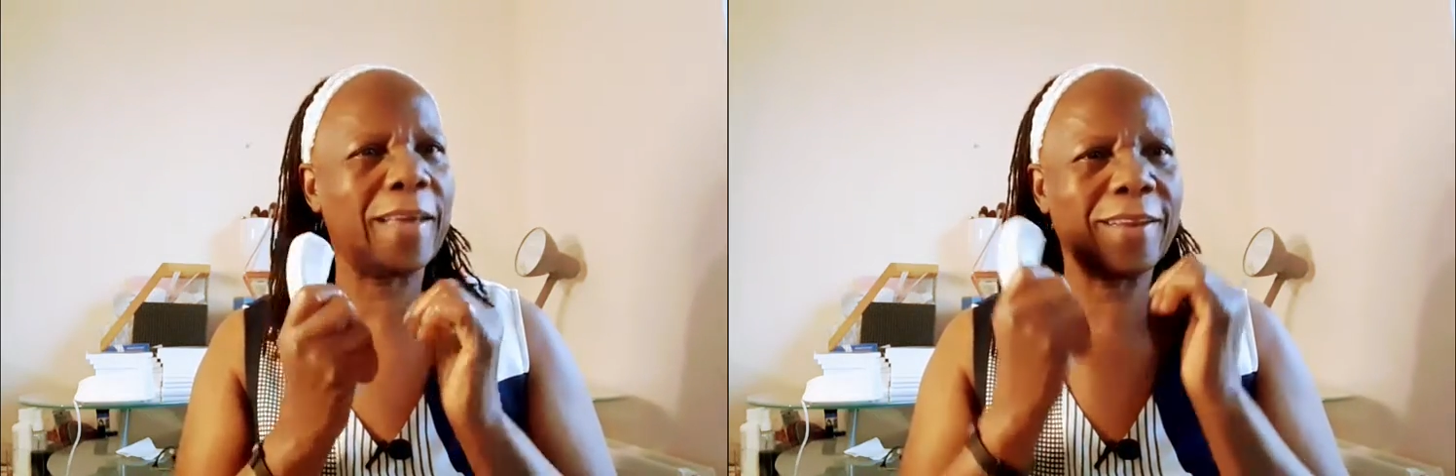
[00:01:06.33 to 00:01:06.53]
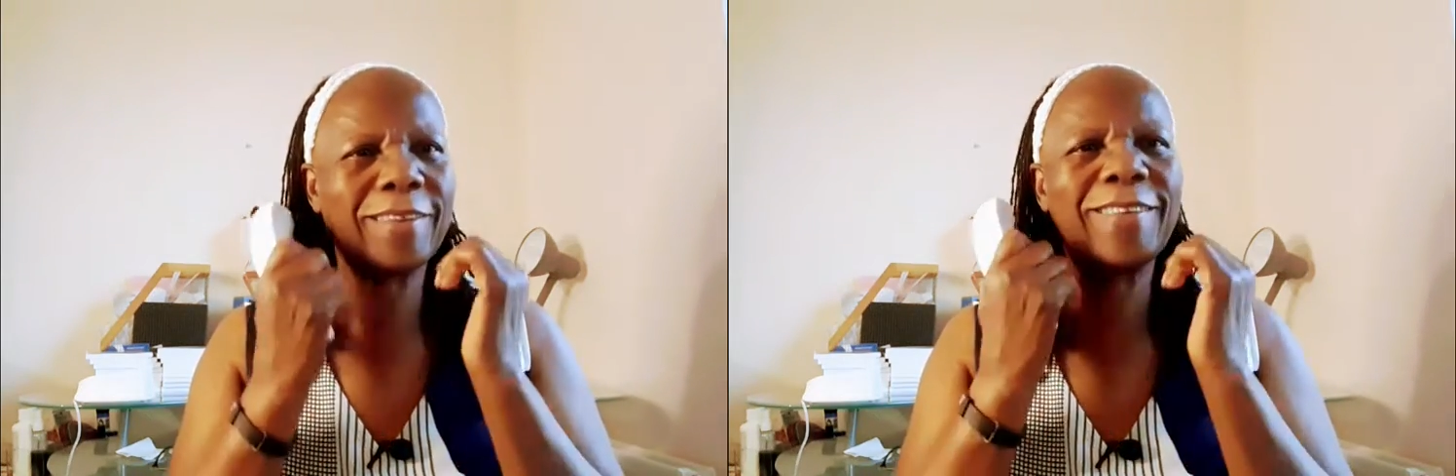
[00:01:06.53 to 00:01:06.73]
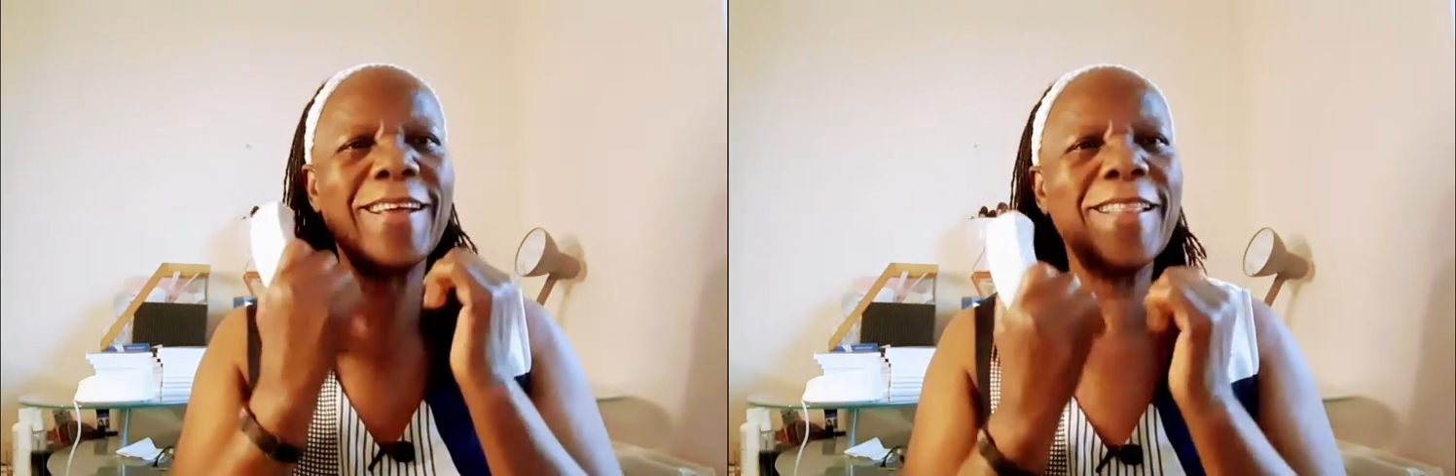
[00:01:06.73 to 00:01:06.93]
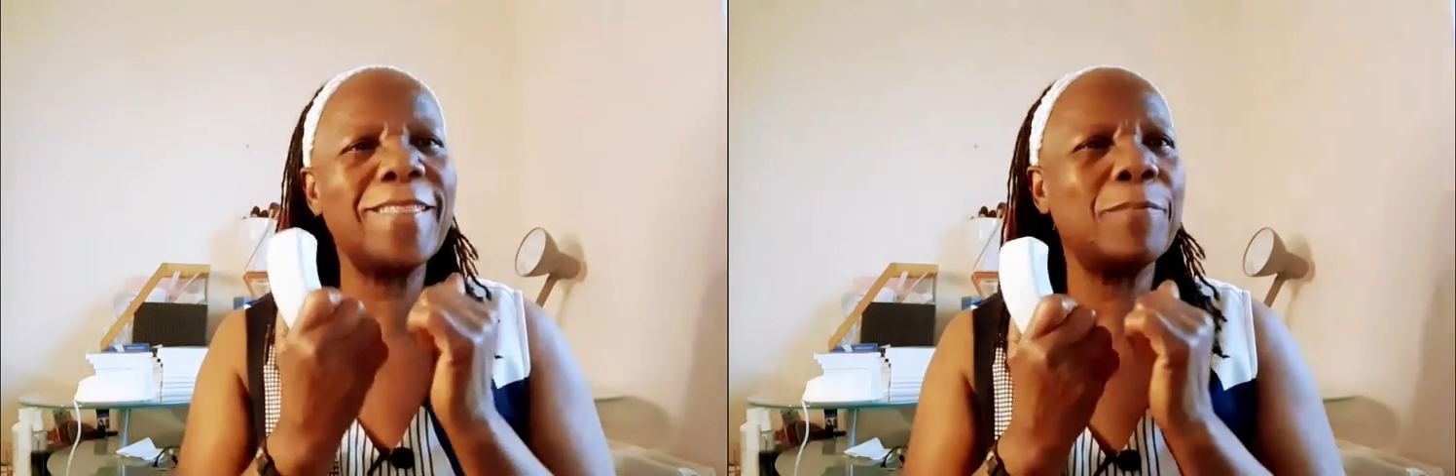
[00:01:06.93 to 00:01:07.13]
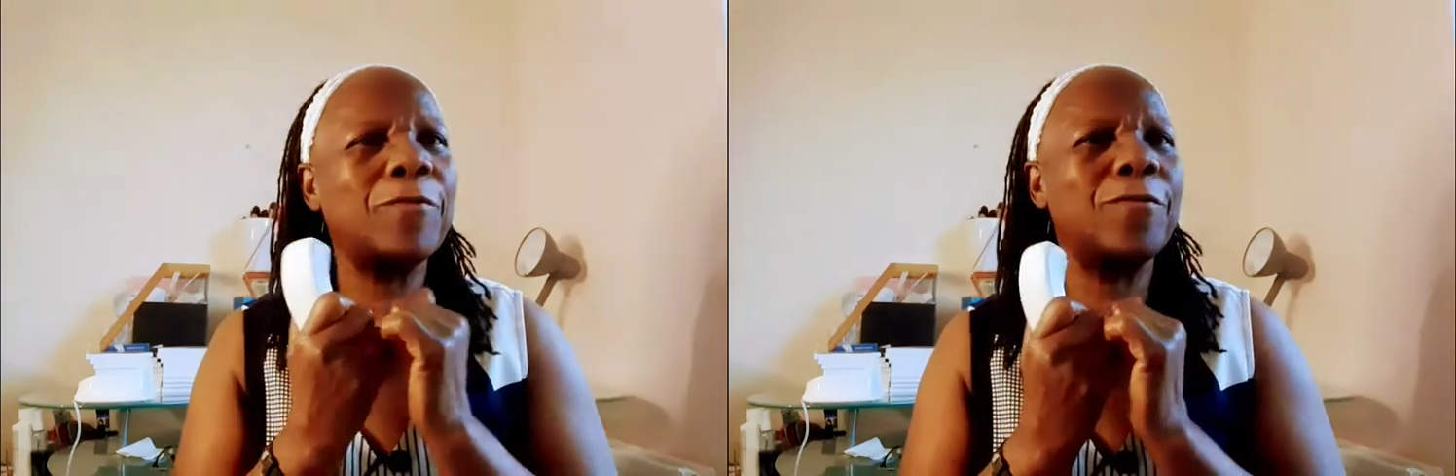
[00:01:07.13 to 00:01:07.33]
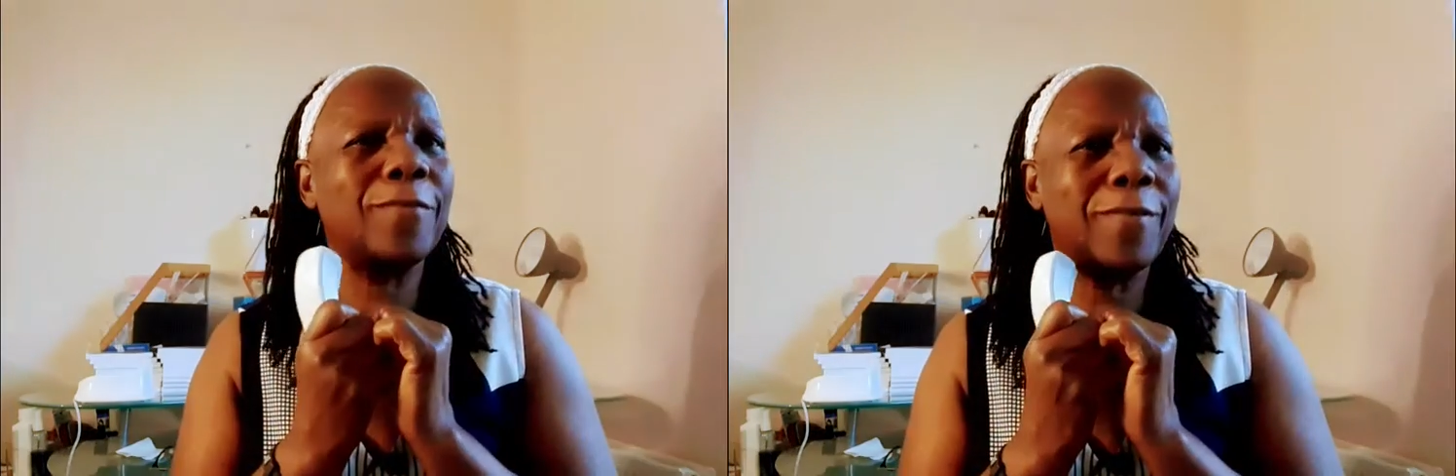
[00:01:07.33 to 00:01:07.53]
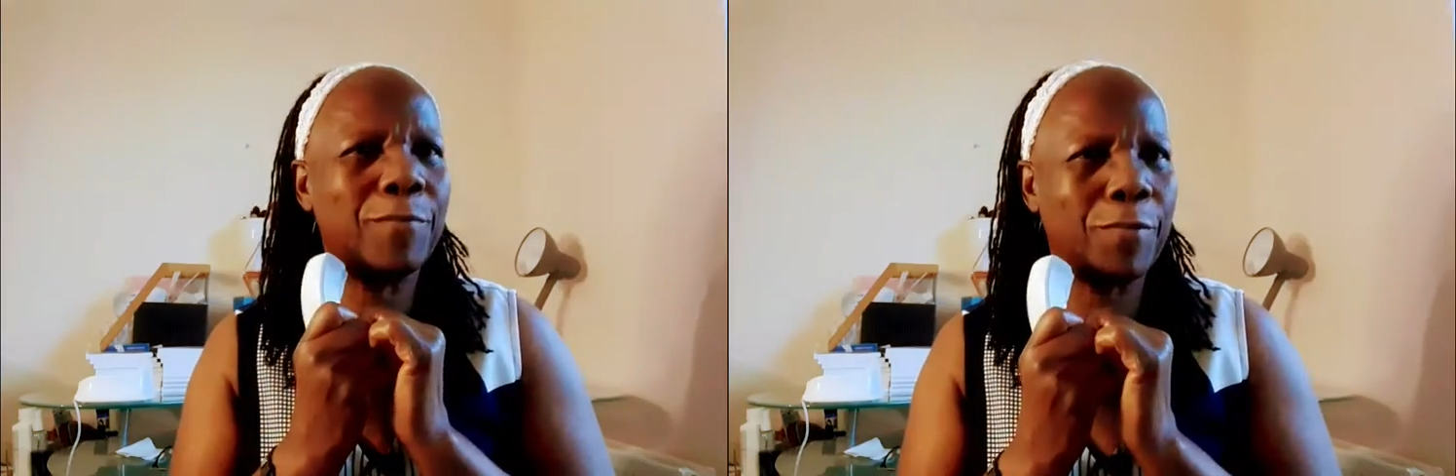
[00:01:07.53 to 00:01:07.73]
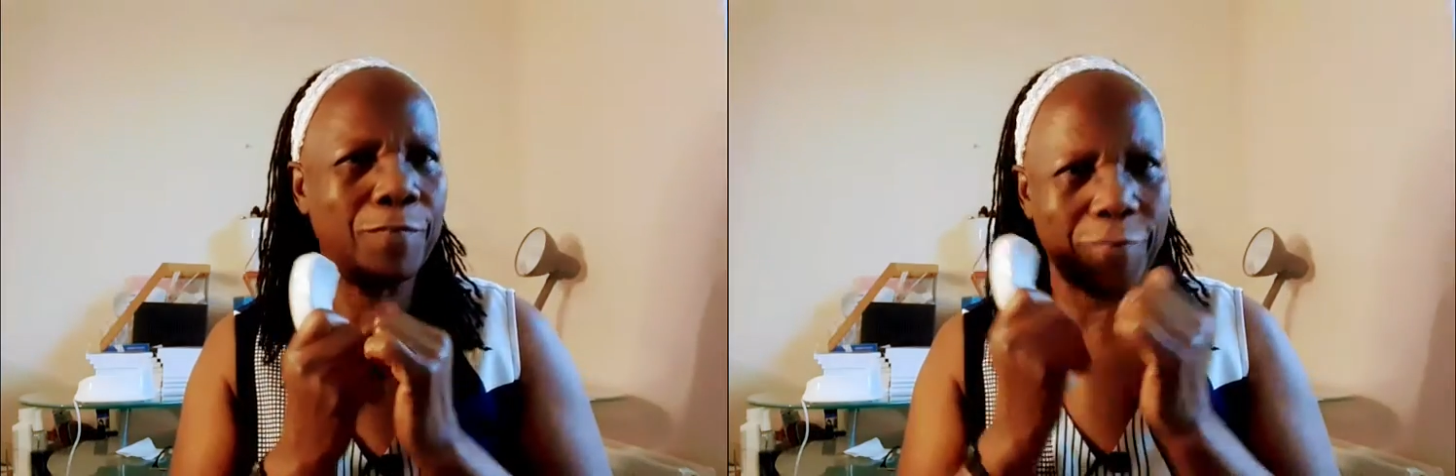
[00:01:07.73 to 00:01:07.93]
return them to
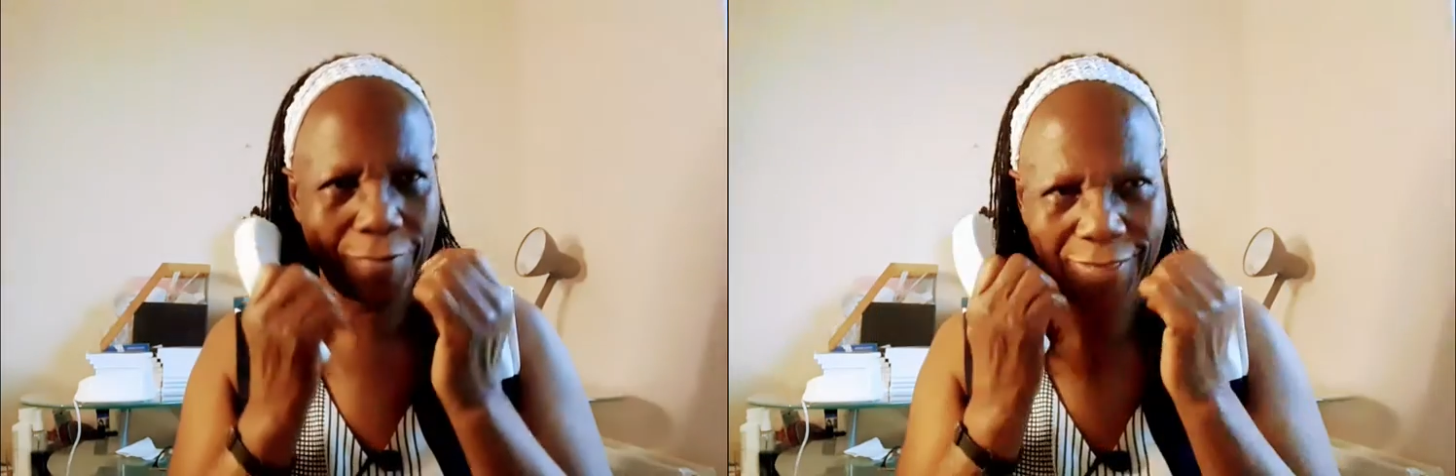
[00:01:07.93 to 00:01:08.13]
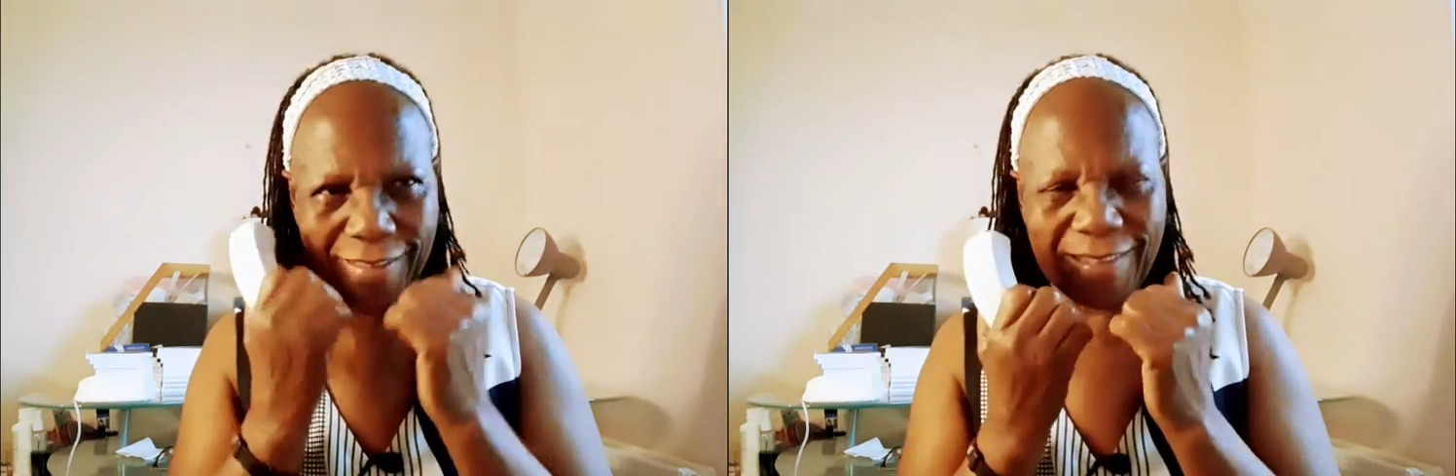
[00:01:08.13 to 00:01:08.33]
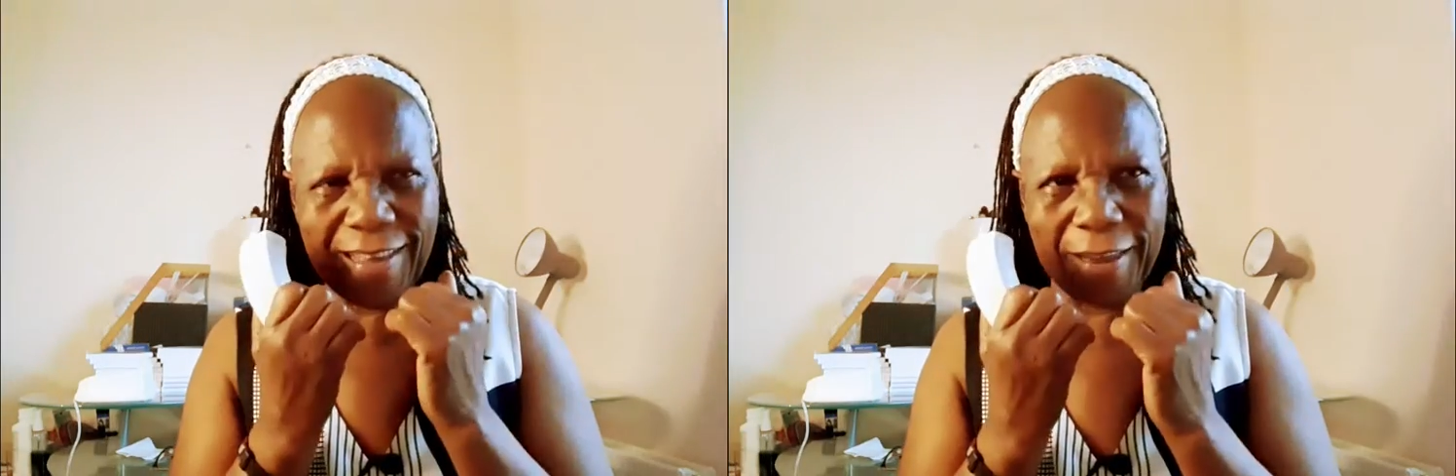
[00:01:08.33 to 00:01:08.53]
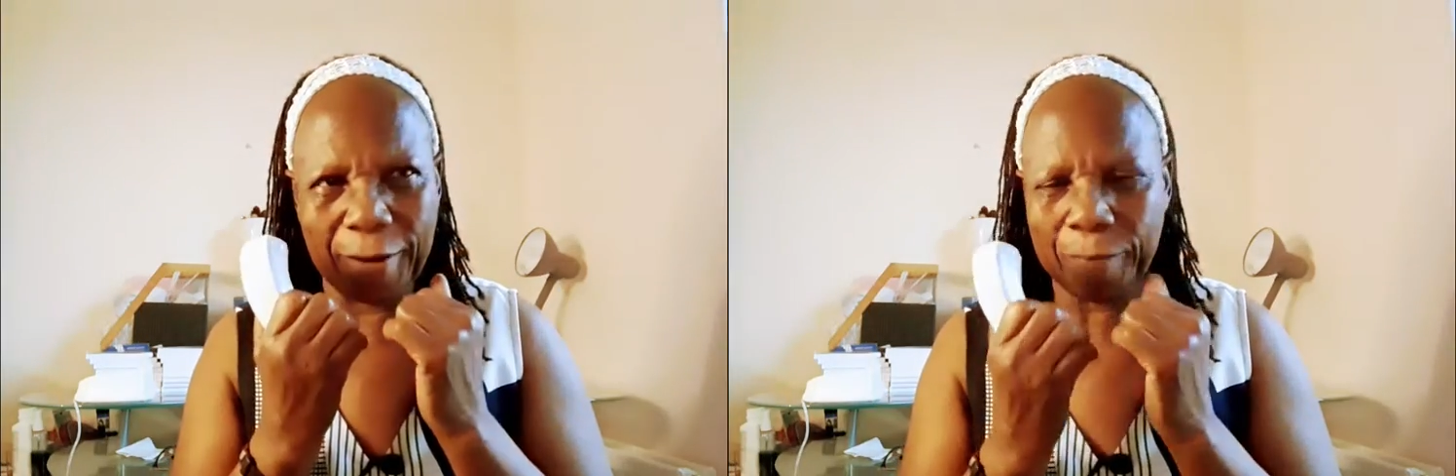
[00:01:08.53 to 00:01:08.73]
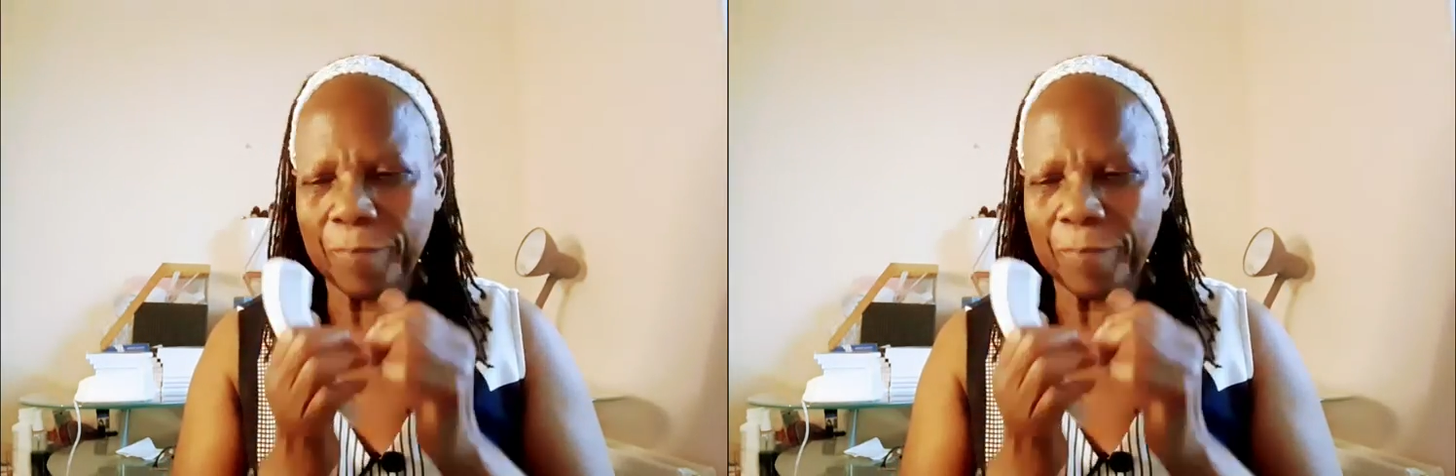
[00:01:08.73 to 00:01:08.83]
the skin,